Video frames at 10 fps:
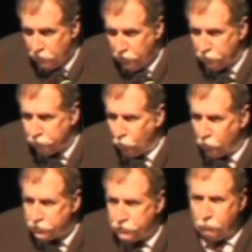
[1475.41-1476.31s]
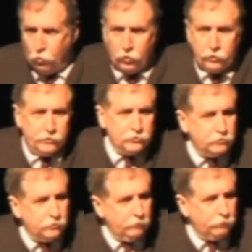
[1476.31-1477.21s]
And of course, the moral
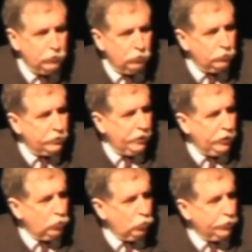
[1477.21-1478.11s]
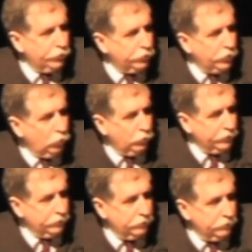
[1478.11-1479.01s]
is, if you don't care where you're
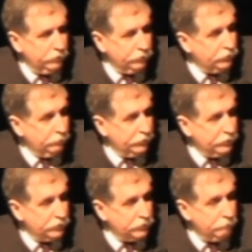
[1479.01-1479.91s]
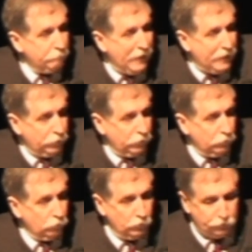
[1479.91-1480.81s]
going, it simply doesn't matter
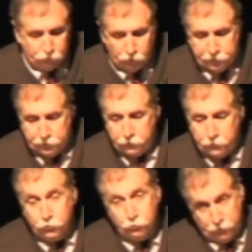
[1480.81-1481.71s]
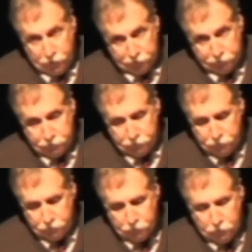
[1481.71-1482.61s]
what train you take.
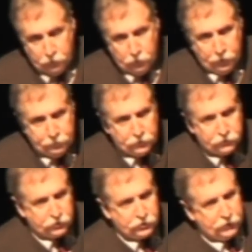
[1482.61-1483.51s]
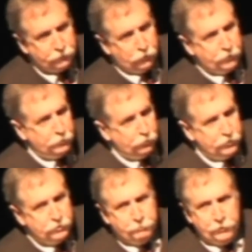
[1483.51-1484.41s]
And then successful
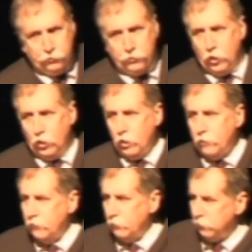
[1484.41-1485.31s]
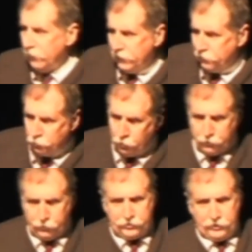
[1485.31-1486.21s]
communities build all of their plans,
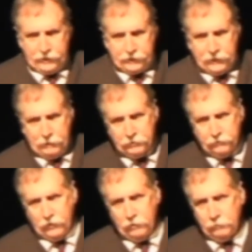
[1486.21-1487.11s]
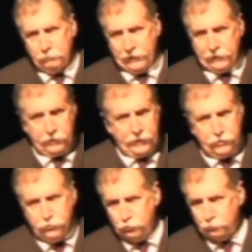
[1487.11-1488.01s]
whether it's an economic development plan, a
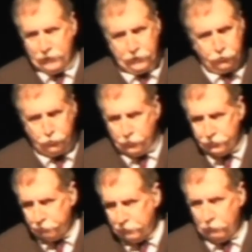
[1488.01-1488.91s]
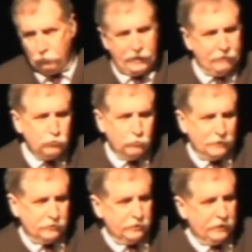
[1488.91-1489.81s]
land use plan, a tourism plan, what have you,
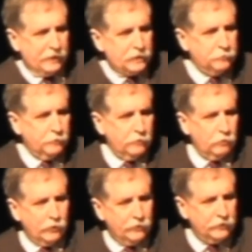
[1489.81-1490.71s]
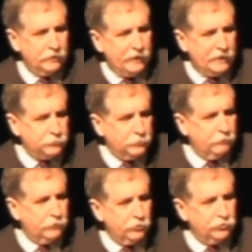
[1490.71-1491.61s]
about the enhancement, around the
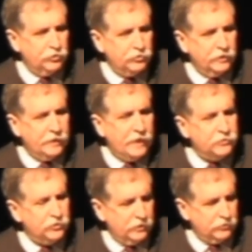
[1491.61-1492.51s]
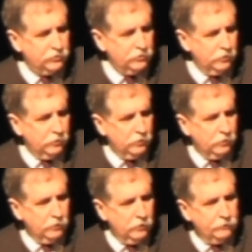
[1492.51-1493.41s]
enhancement of their existing assets.
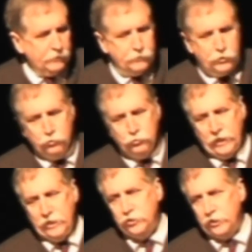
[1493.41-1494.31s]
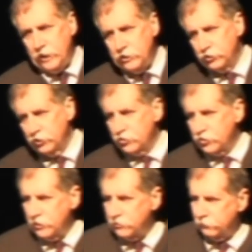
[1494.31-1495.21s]
And then they use education,
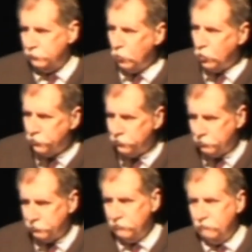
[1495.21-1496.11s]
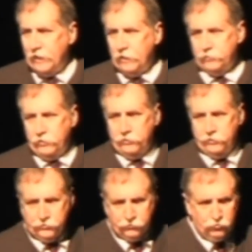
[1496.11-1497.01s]
incentives, partnerships, and voluntary
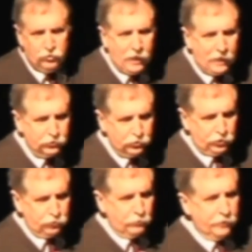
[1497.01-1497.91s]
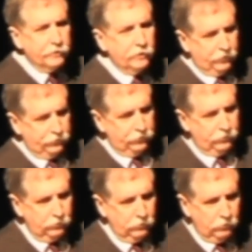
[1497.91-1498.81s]
initiatives, not just
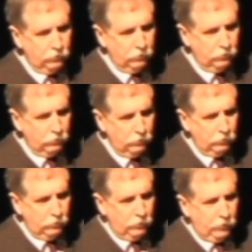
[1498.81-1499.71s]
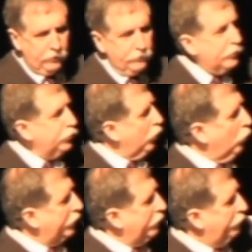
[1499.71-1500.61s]
regulation. And then
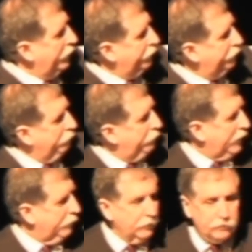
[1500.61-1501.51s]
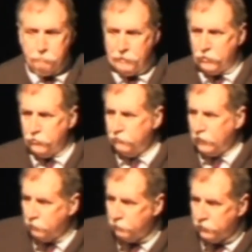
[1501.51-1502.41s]
what the biggest impediment to better
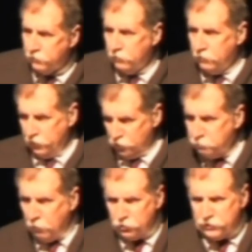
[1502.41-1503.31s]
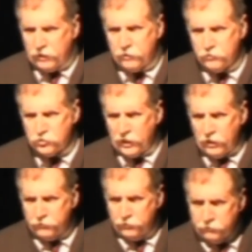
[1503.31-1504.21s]
development in a small town in the
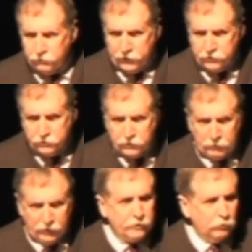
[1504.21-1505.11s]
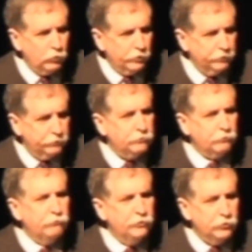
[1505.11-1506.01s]
South is, ladies and gentlemen? I'll tell you what it is. It's
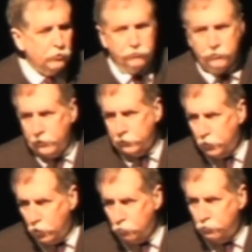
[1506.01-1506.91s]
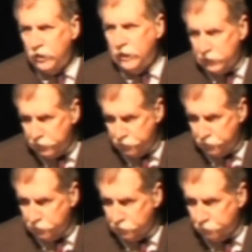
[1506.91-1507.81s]
a fear of saying no to
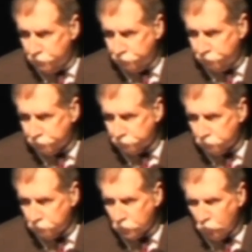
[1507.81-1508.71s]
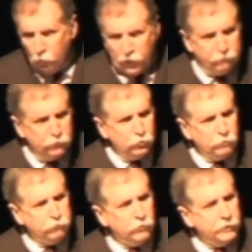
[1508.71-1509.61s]
anything. Well, if you're
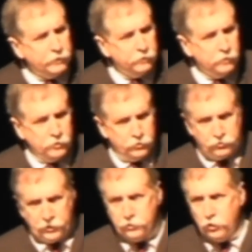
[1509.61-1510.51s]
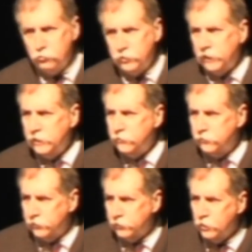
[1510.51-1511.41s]
afraid to say no to
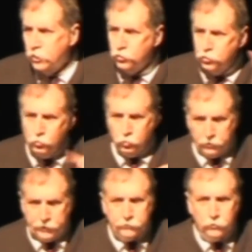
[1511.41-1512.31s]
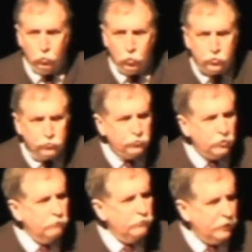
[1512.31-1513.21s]
anything, you will get the worst
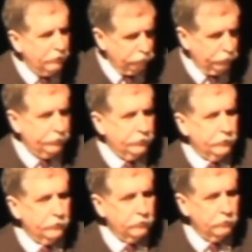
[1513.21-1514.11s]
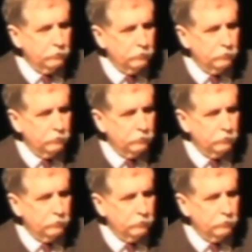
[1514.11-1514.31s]
of everything.